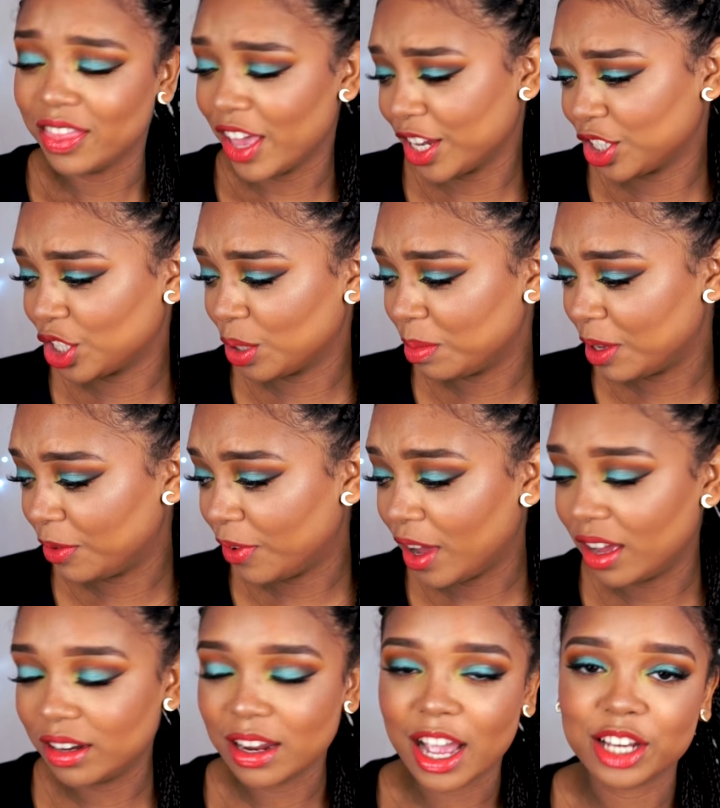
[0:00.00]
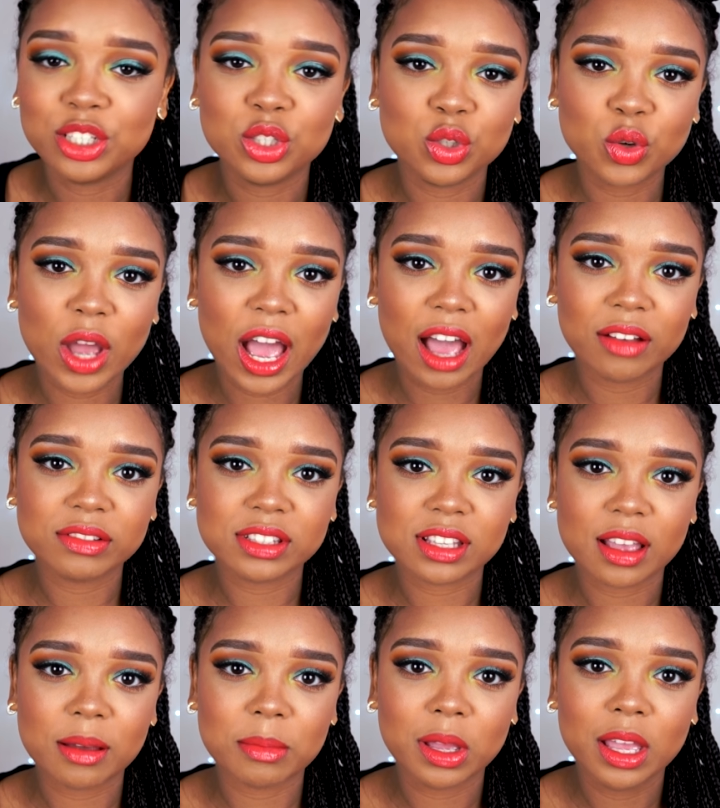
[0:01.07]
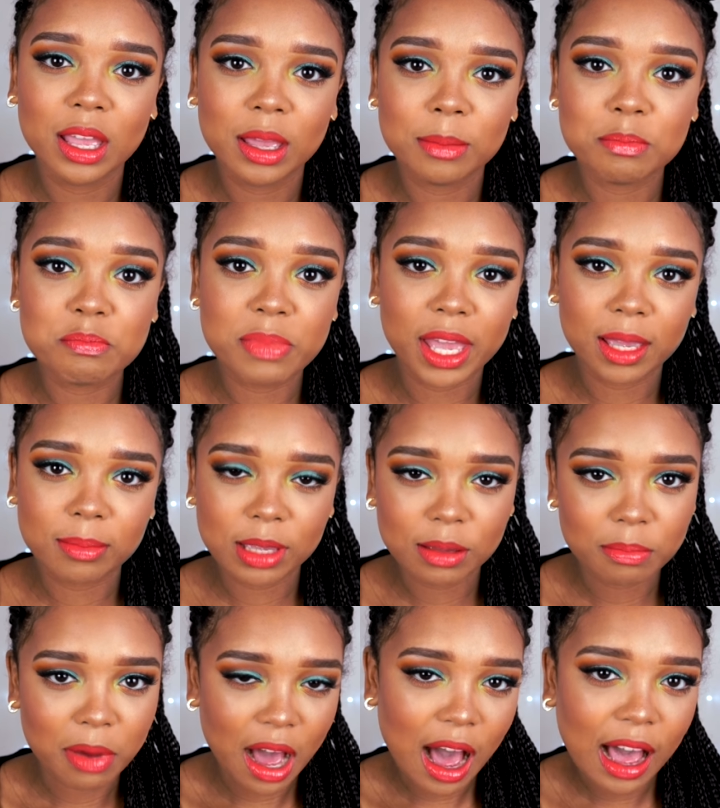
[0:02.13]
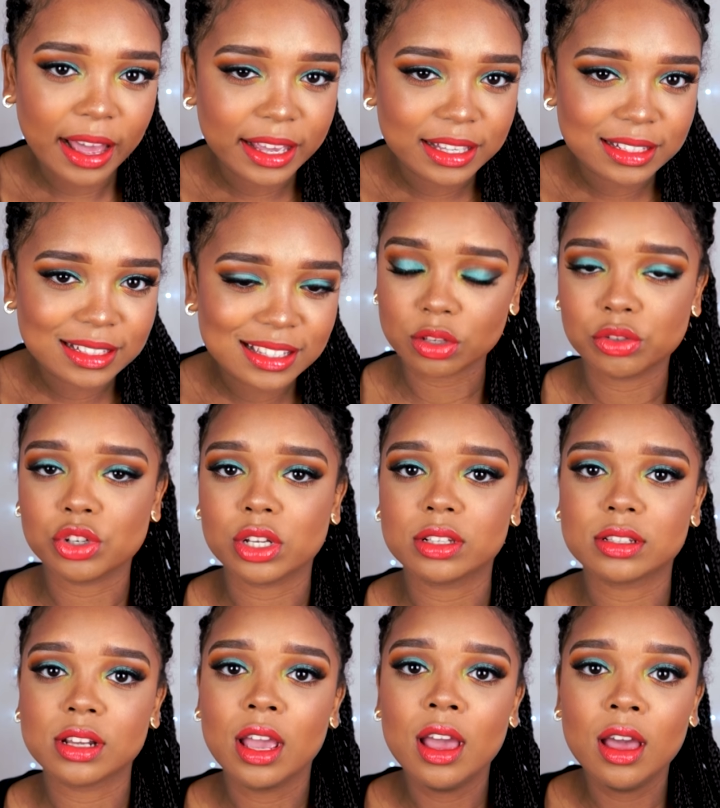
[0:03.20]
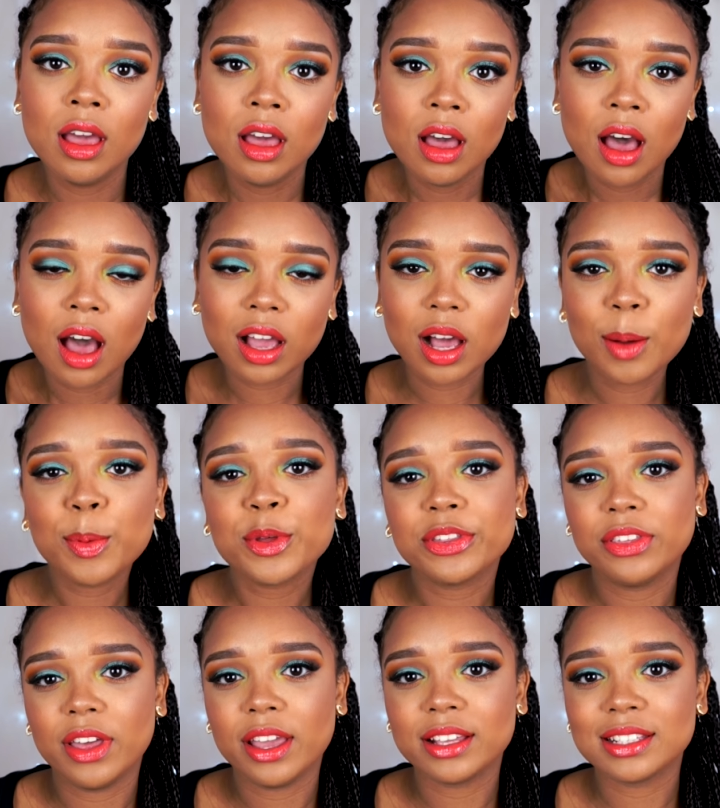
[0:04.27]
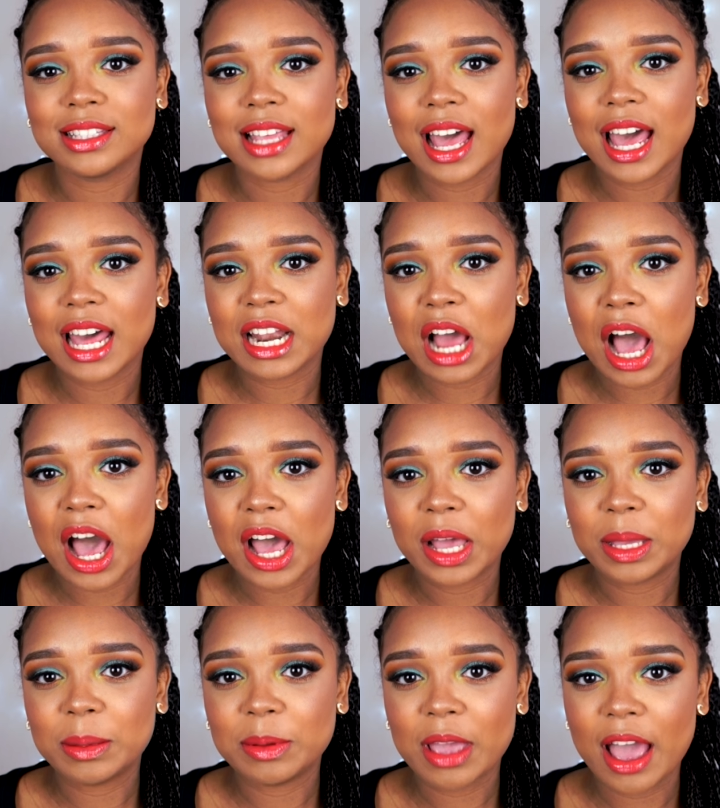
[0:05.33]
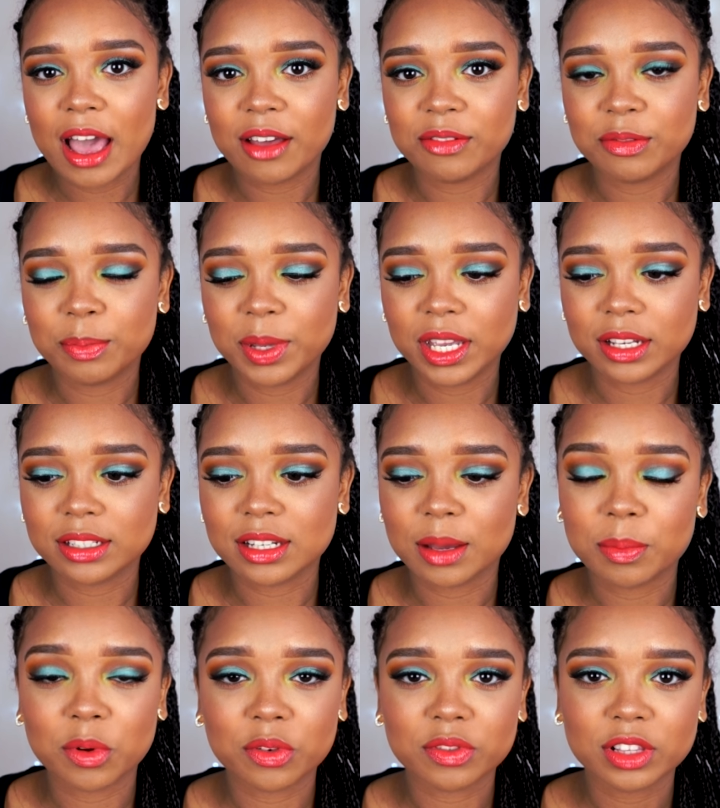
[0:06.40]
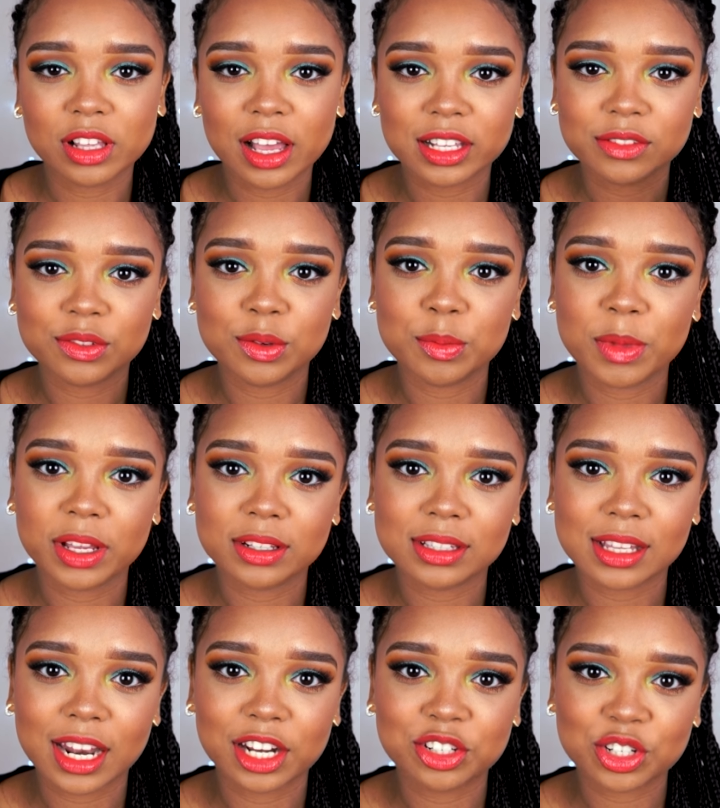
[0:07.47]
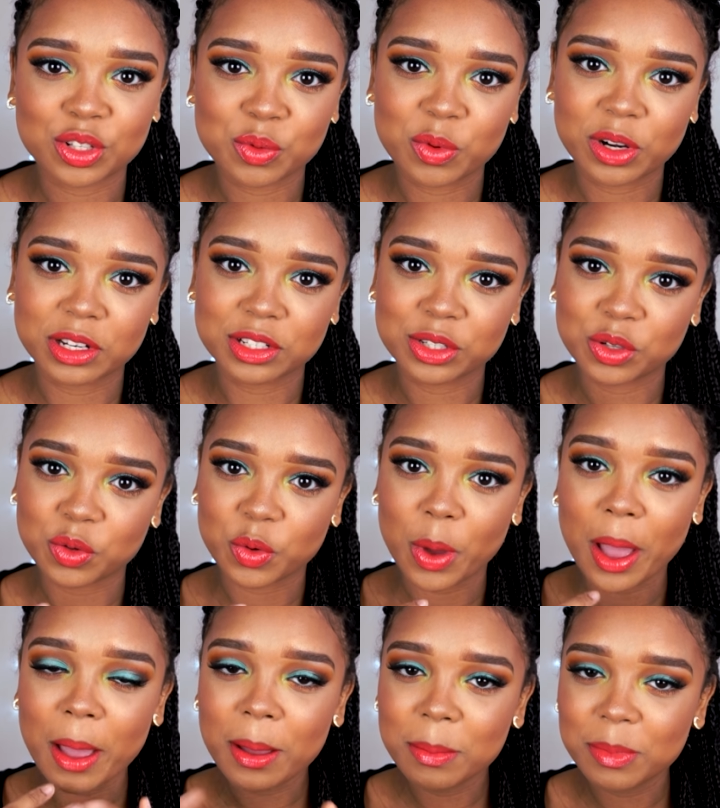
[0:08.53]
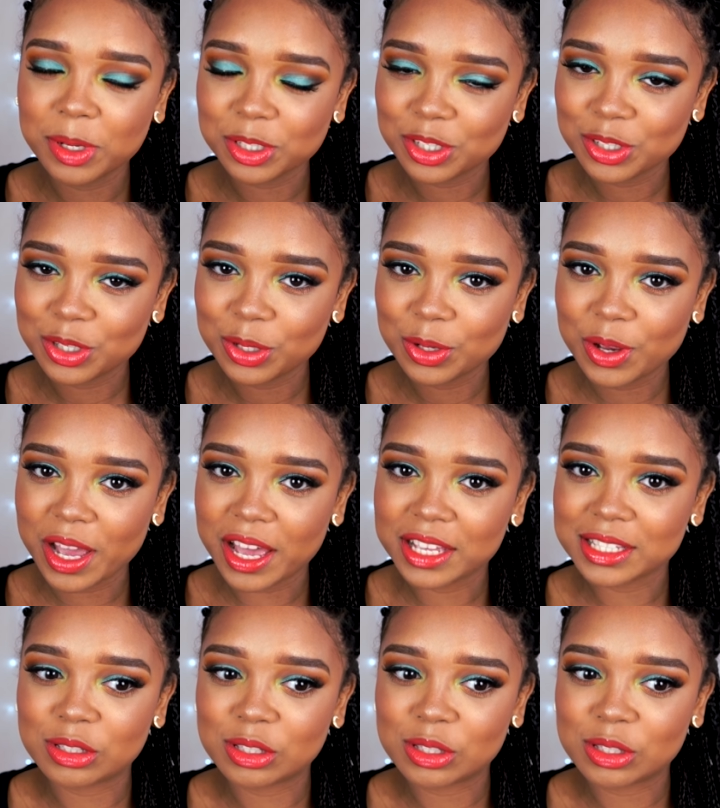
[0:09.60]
That should be fun. I do have some baby buys, so just a couple things that I have picked up over the last few months that I just wanted to mention to you guys.